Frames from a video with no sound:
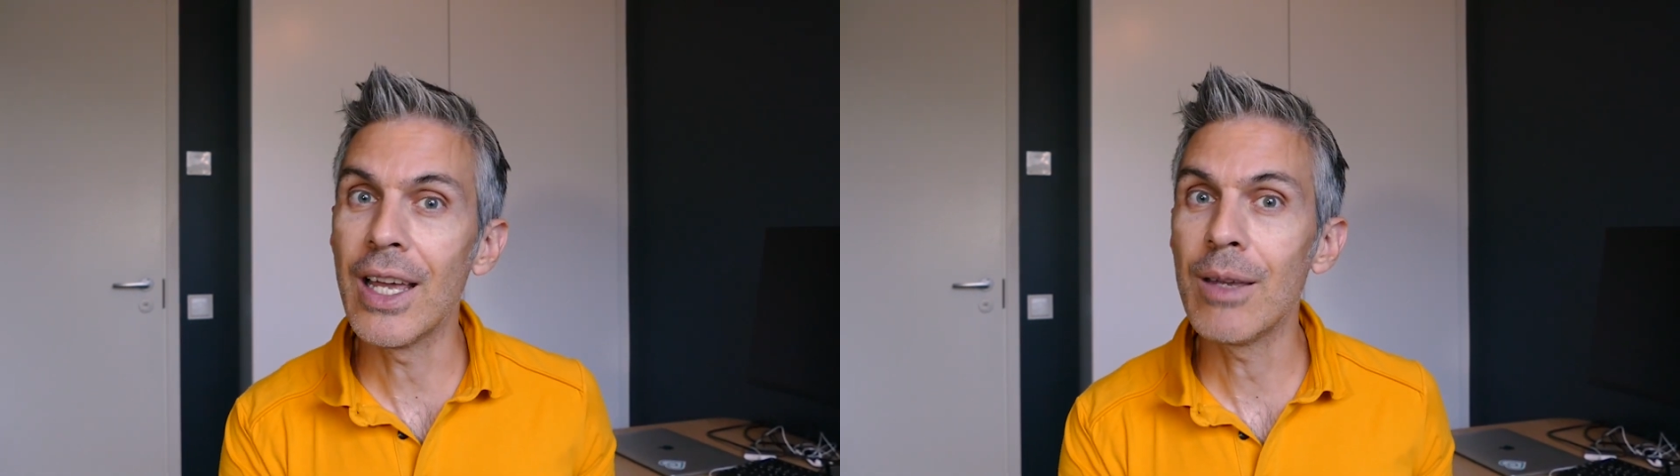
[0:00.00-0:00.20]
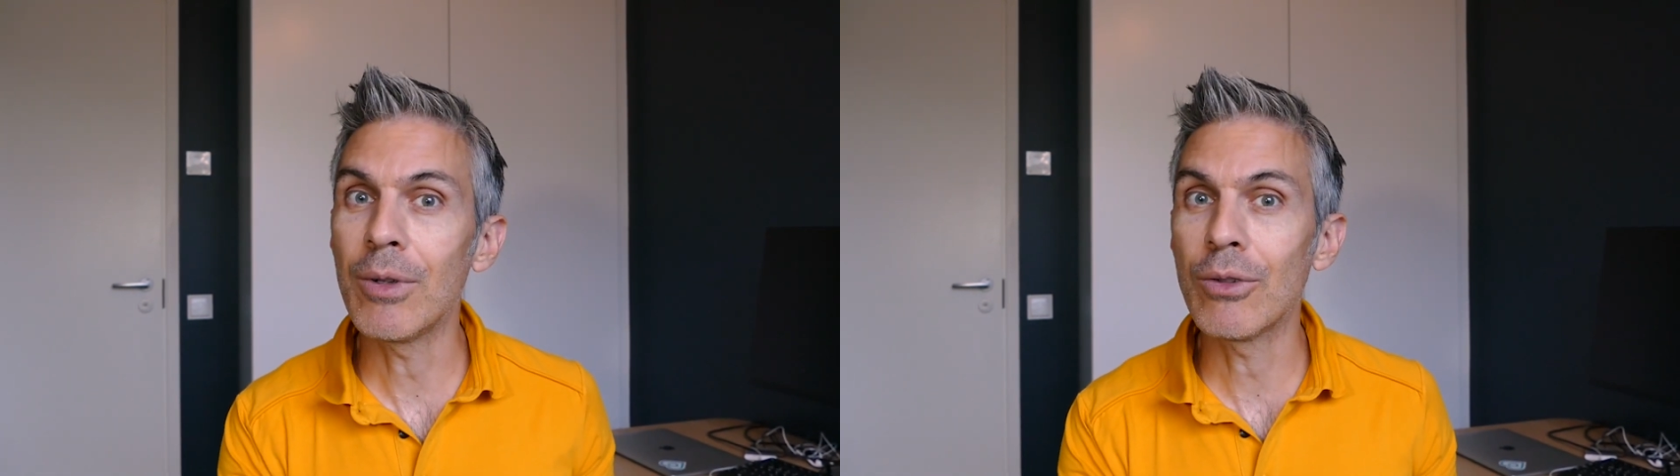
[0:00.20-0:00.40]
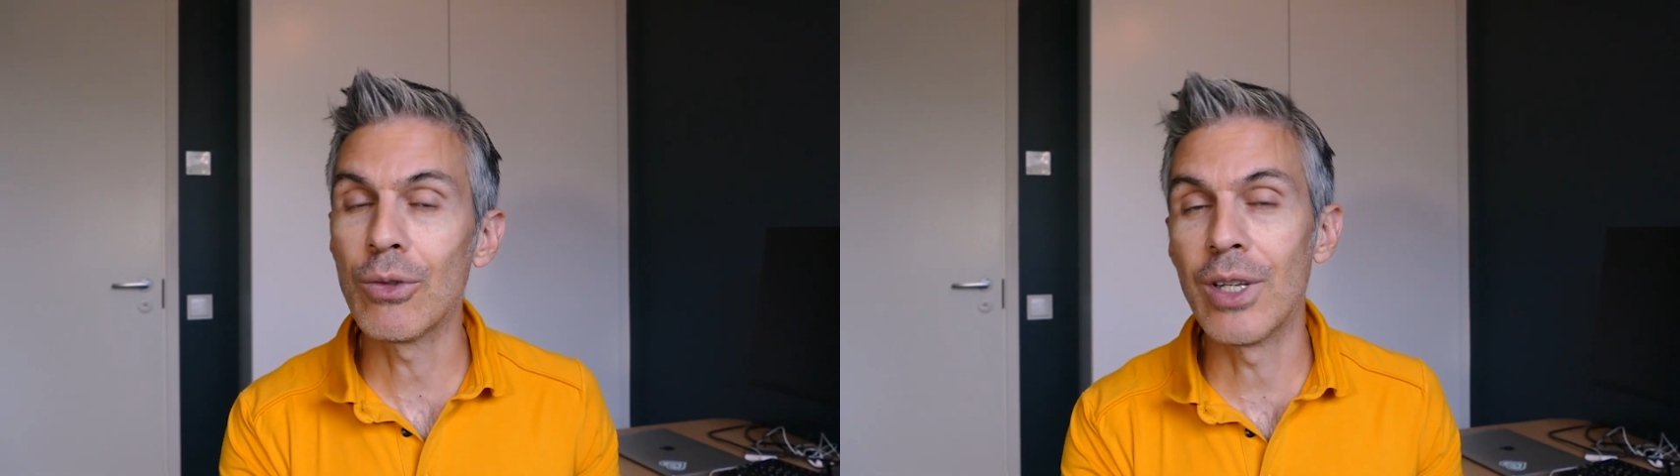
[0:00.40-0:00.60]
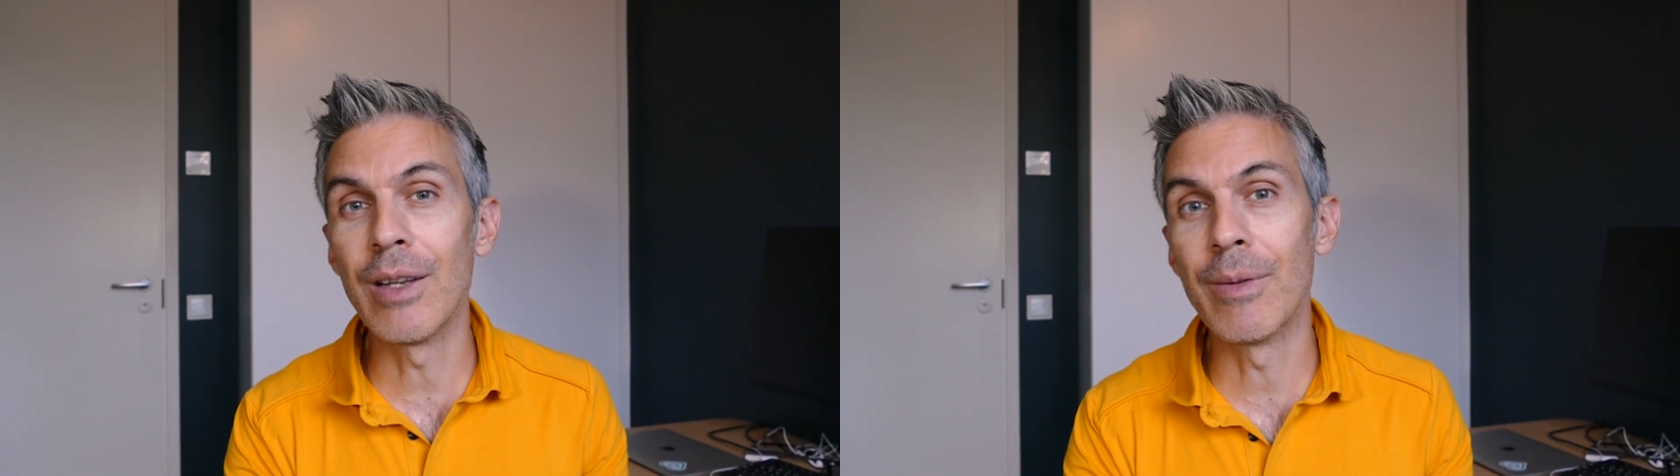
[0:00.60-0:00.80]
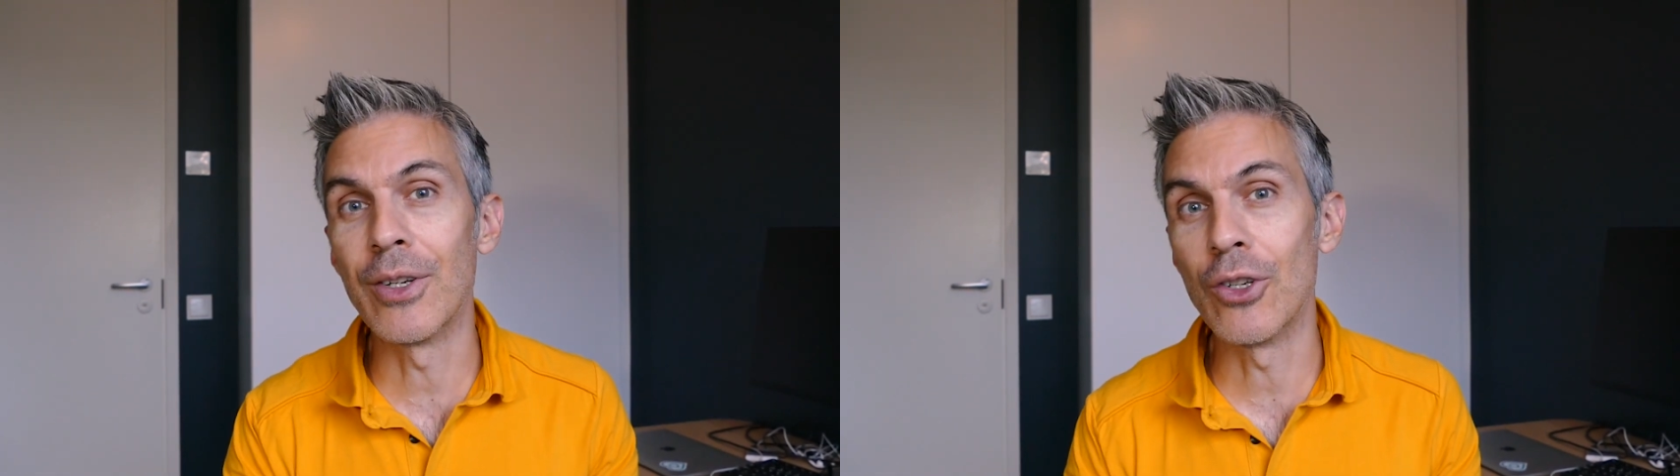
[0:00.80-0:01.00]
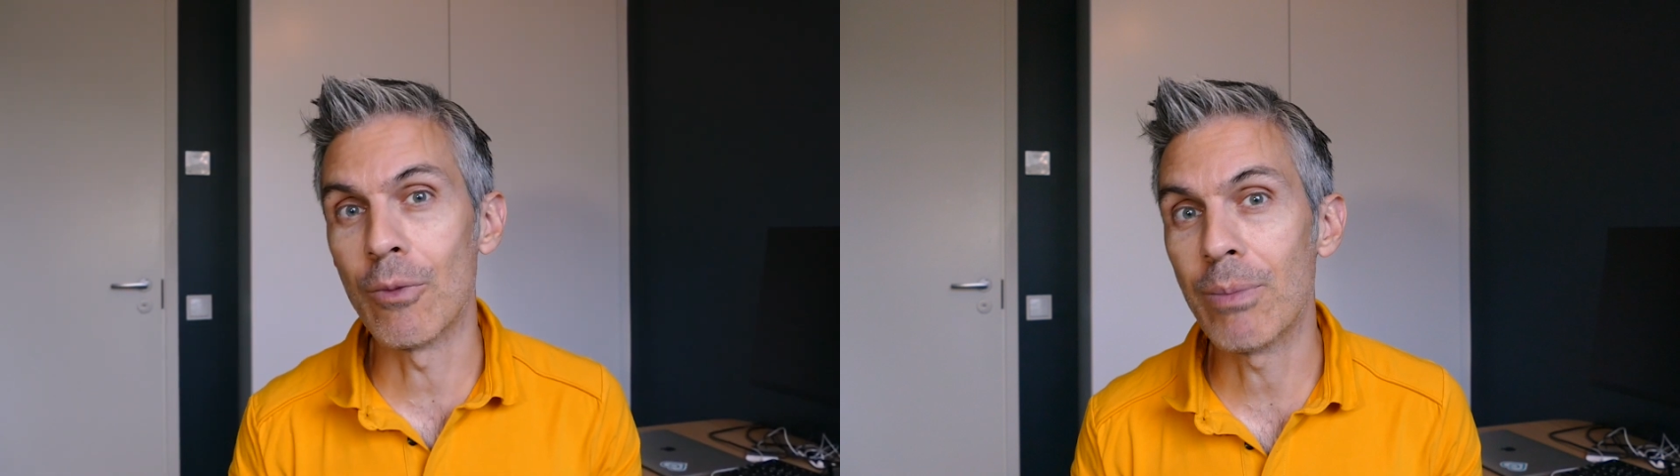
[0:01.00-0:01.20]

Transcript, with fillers: able to deliver in your